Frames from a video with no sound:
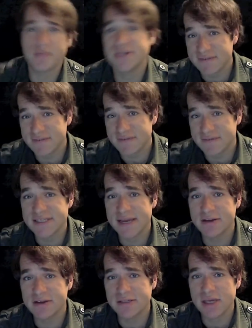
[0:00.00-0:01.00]
Pacific
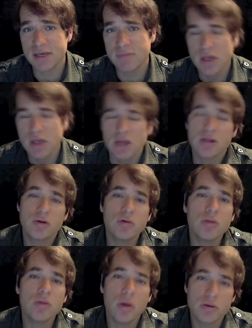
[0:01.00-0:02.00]
Standard Time, the
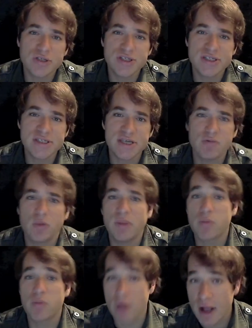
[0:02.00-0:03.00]
Google Oceans team will be
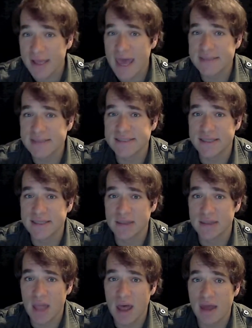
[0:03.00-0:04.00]
broadcasting
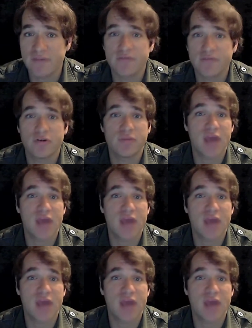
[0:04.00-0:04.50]
live from the